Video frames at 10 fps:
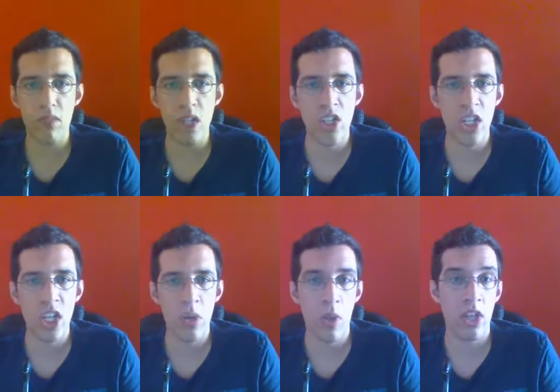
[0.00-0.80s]

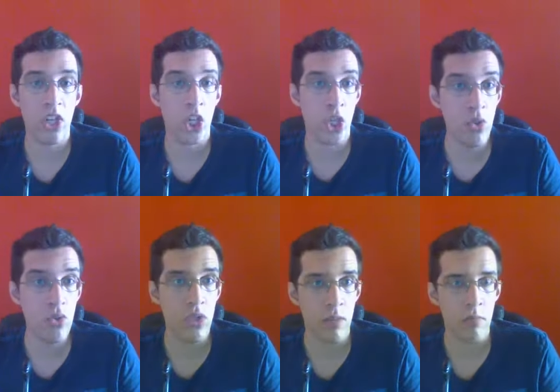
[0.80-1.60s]
She rather
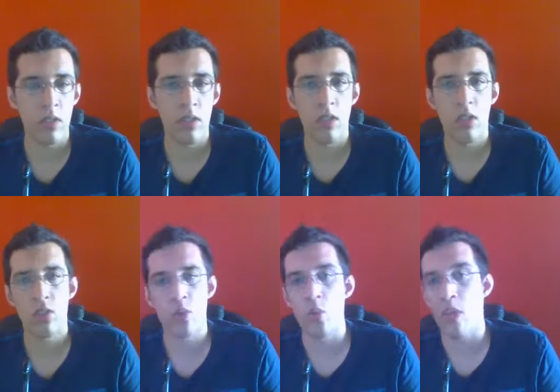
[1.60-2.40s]
used him
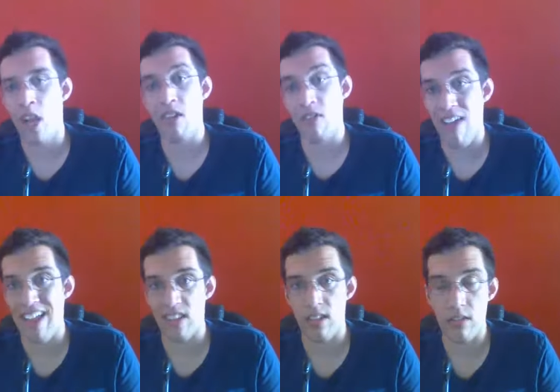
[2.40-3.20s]
to their
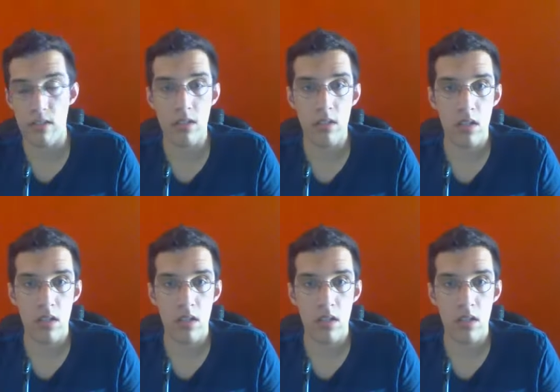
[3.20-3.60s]
advantage.